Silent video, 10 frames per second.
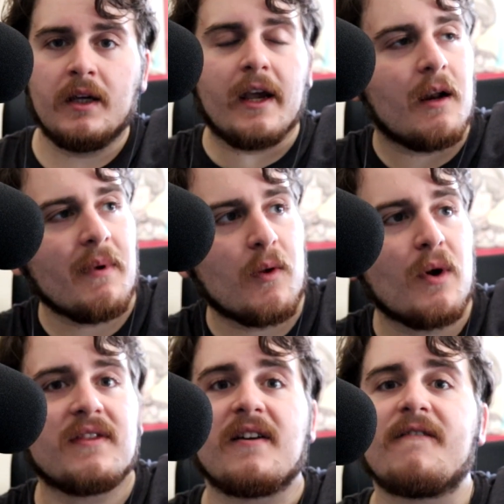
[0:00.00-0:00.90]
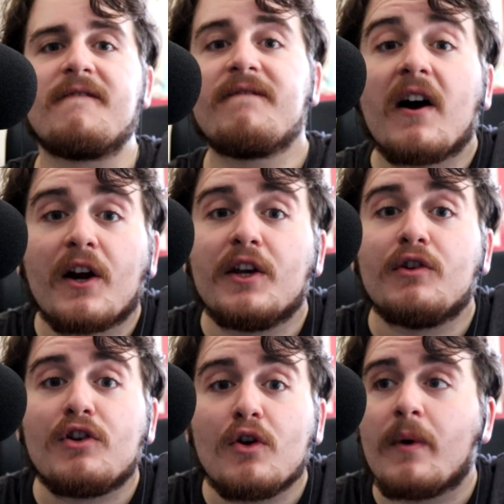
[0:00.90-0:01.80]
and I'm like, what the fuck are you
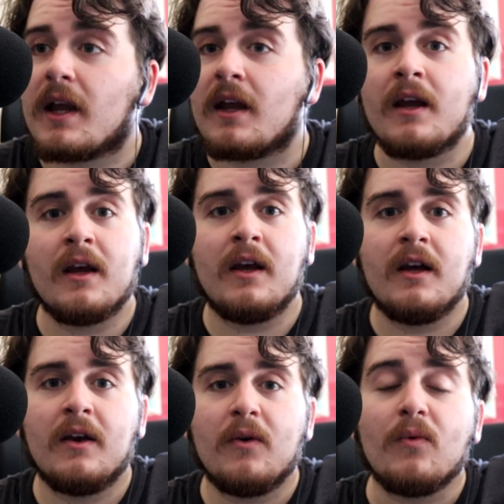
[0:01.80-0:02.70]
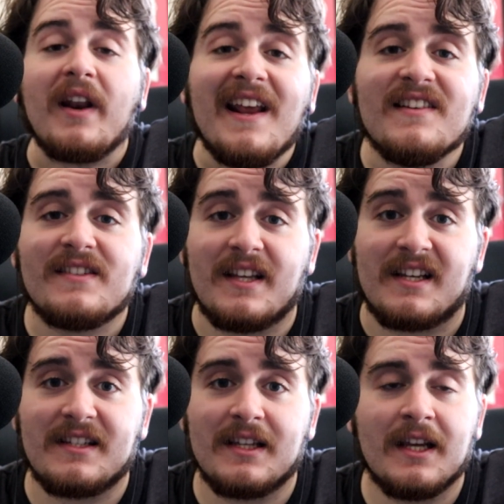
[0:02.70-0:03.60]
doing? What is
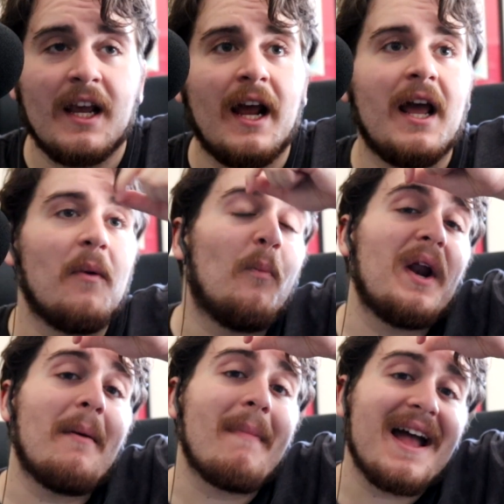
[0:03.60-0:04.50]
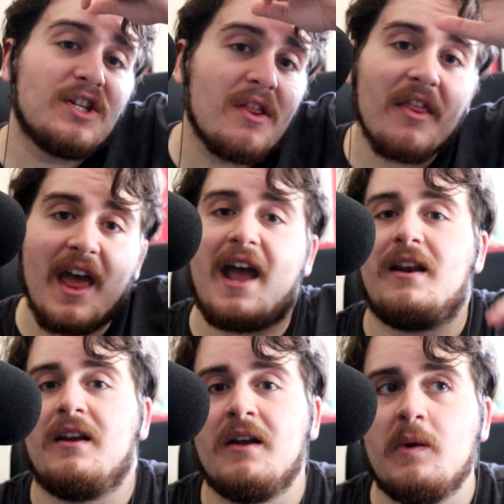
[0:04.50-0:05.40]
this? But imagine
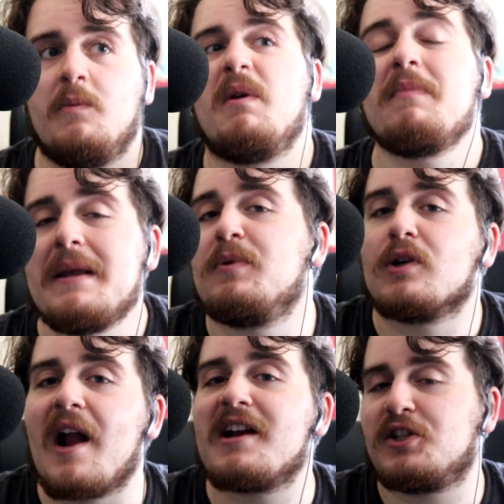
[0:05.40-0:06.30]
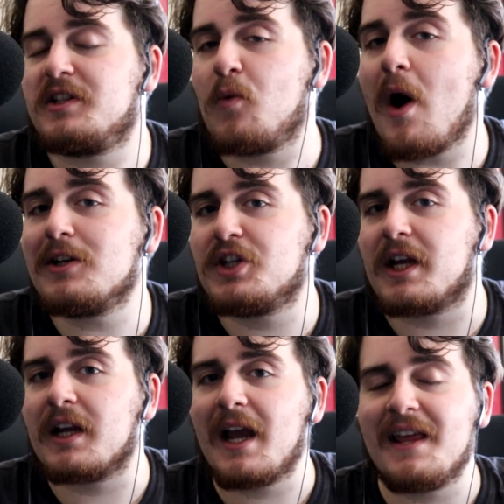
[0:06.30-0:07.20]
that, but people are actually
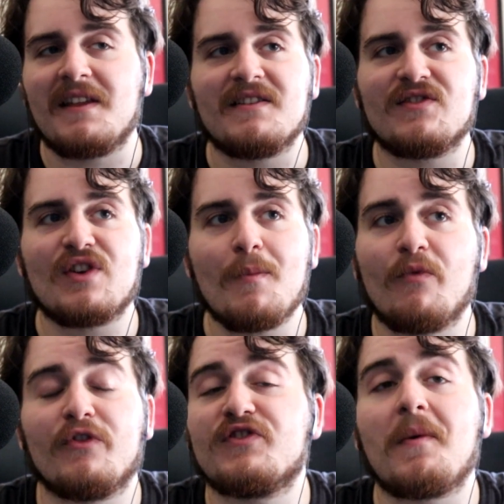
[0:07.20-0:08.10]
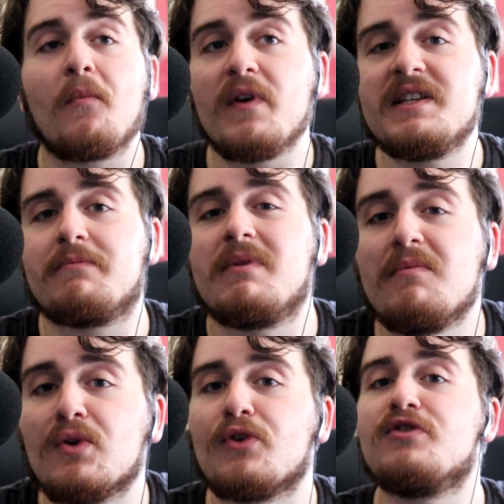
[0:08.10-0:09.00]
watching, and then for some reason,
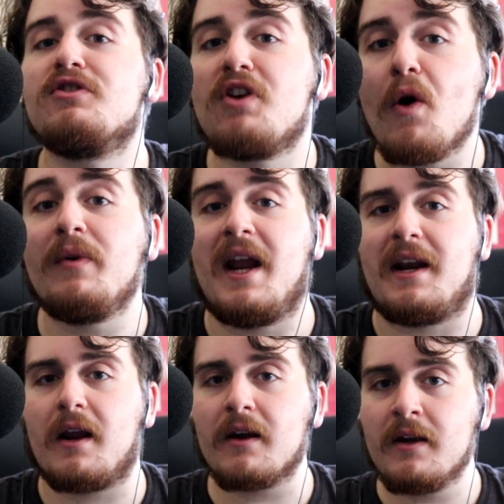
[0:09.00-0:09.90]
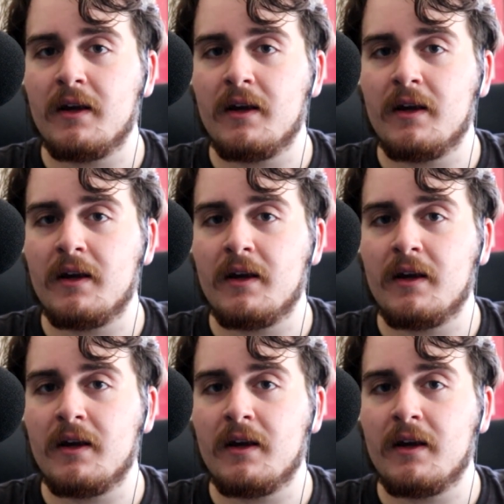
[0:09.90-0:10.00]
people are donating.